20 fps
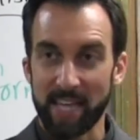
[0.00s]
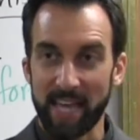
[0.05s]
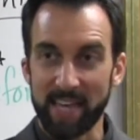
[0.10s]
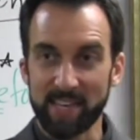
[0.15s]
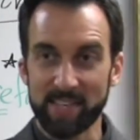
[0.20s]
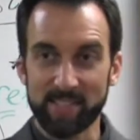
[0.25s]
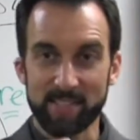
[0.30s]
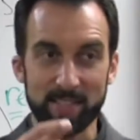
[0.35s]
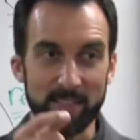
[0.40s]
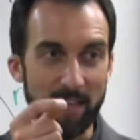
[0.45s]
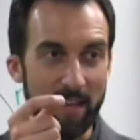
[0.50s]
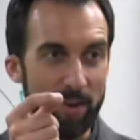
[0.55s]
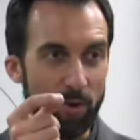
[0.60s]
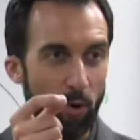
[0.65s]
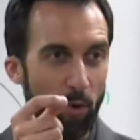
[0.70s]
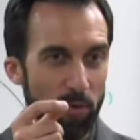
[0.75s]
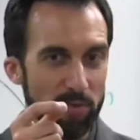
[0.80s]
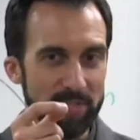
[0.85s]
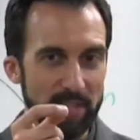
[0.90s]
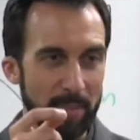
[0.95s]
takes and
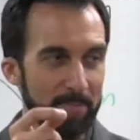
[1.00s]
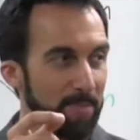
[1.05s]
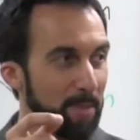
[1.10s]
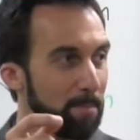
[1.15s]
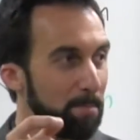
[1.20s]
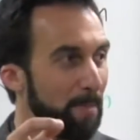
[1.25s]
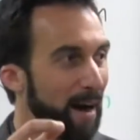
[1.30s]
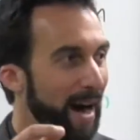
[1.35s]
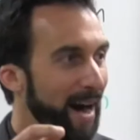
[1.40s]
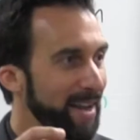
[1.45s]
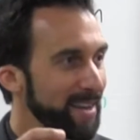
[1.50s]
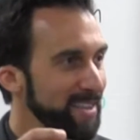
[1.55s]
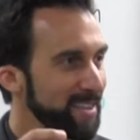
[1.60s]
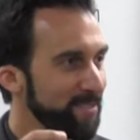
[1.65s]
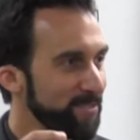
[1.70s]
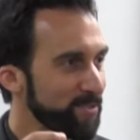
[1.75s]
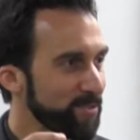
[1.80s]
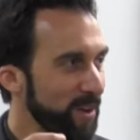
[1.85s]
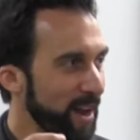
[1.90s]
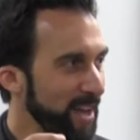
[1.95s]
holds up the body
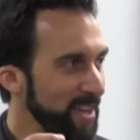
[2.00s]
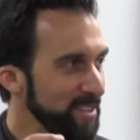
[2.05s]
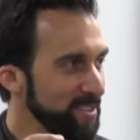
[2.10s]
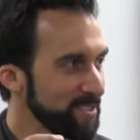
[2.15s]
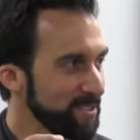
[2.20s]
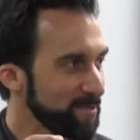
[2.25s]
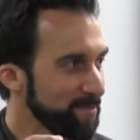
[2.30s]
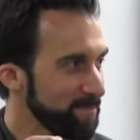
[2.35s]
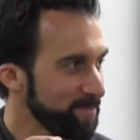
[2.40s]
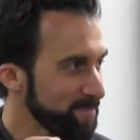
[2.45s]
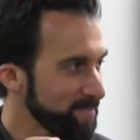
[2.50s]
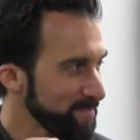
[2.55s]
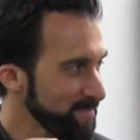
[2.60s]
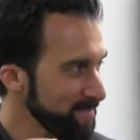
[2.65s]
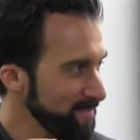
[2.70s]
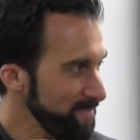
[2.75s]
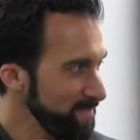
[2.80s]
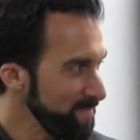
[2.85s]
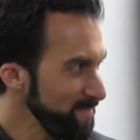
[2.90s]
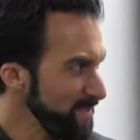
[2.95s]
of Christ?
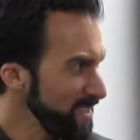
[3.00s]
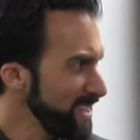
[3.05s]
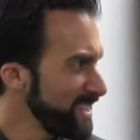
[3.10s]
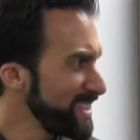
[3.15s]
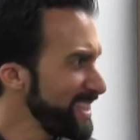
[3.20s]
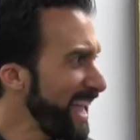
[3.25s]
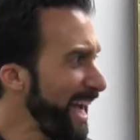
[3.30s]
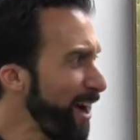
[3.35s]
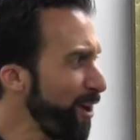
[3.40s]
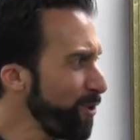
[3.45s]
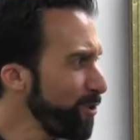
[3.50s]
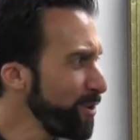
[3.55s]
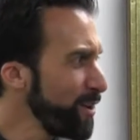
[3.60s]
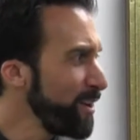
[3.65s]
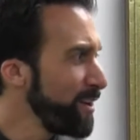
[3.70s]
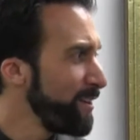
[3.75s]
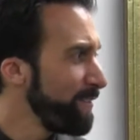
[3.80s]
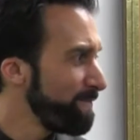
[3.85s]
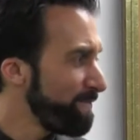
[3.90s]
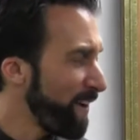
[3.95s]
Now,
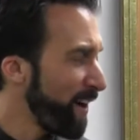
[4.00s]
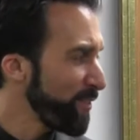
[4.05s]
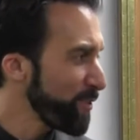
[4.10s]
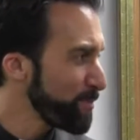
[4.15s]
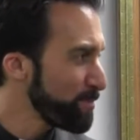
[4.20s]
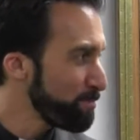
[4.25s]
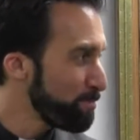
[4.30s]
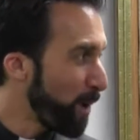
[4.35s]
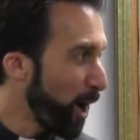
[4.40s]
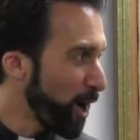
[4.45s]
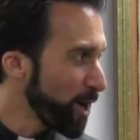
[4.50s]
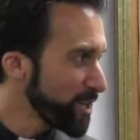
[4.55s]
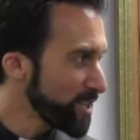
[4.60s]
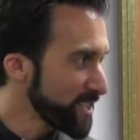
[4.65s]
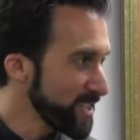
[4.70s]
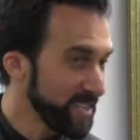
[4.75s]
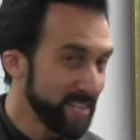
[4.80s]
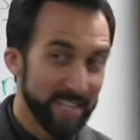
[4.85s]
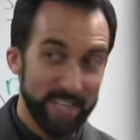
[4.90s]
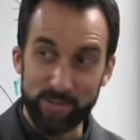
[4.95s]
Father
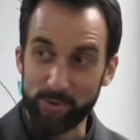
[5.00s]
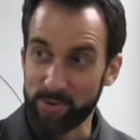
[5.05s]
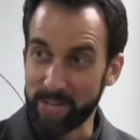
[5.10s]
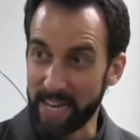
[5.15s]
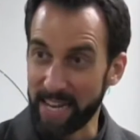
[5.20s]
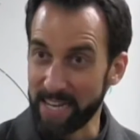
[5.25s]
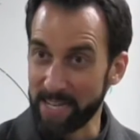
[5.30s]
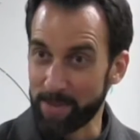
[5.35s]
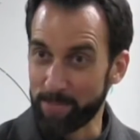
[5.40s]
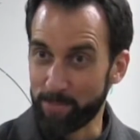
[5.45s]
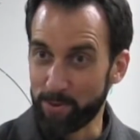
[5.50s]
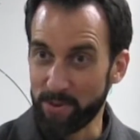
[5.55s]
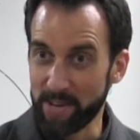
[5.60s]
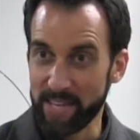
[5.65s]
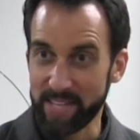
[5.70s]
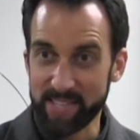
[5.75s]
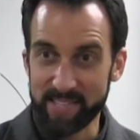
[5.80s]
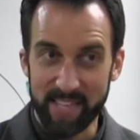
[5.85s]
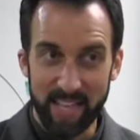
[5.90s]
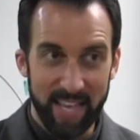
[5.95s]
Martin is ordained a
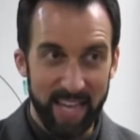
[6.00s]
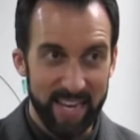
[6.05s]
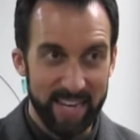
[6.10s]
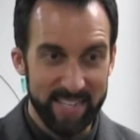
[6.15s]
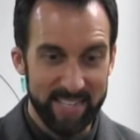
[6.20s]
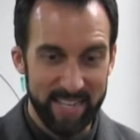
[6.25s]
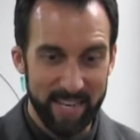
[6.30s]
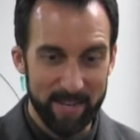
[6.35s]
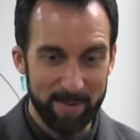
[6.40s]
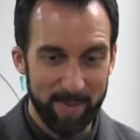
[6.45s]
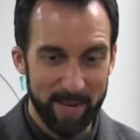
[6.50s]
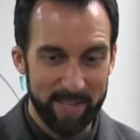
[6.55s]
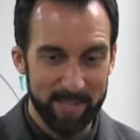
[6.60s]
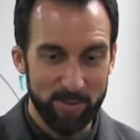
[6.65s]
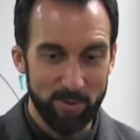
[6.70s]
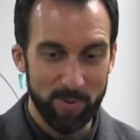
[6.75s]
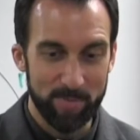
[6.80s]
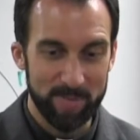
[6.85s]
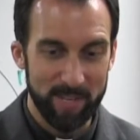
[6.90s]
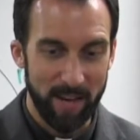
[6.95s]
priest, and he's saying
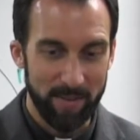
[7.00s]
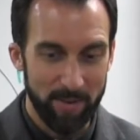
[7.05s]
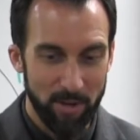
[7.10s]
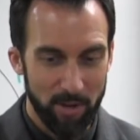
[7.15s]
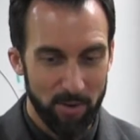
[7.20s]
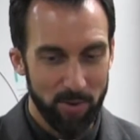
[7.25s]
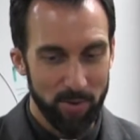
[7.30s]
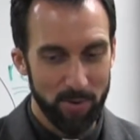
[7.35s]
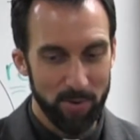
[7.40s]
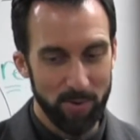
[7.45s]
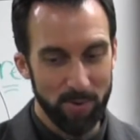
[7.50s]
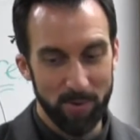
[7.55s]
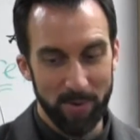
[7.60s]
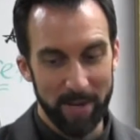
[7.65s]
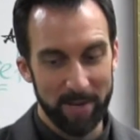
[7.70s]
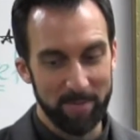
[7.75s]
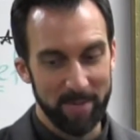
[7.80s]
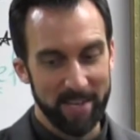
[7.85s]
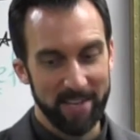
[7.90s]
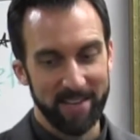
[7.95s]
to himself, oh,
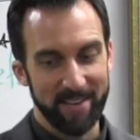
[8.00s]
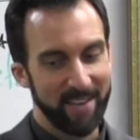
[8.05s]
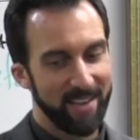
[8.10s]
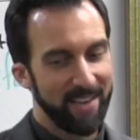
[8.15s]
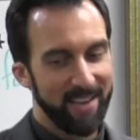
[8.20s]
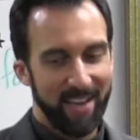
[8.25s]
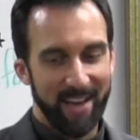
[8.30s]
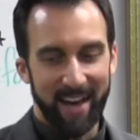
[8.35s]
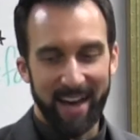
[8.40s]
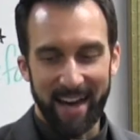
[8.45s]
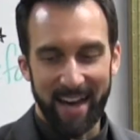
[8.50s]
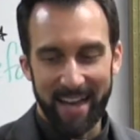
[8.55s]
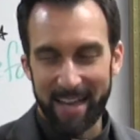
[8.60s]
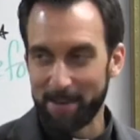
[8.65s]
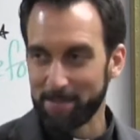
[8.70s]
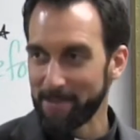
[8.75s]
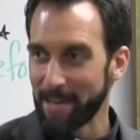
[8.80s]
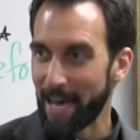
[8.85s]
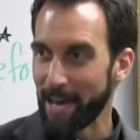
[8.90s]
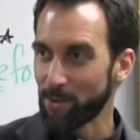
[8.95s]
wait a minute, I
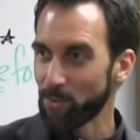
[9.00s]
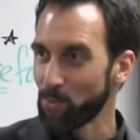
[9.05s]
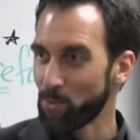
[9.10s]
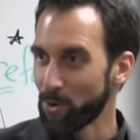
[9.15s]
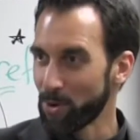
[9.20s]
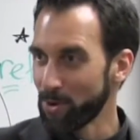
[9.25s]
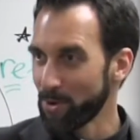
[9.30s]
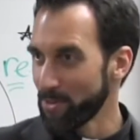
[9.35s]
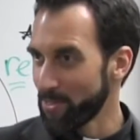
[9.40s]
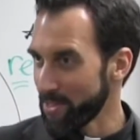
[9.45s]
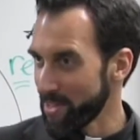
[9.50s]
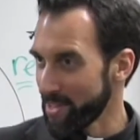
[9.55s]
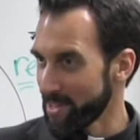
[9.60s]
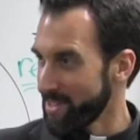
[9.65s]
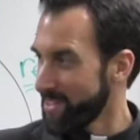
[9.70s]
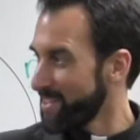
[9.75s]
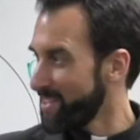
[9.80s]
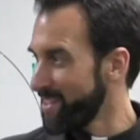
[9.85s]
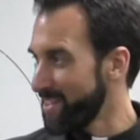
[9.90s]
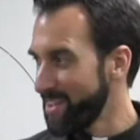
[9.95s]
am not worthy.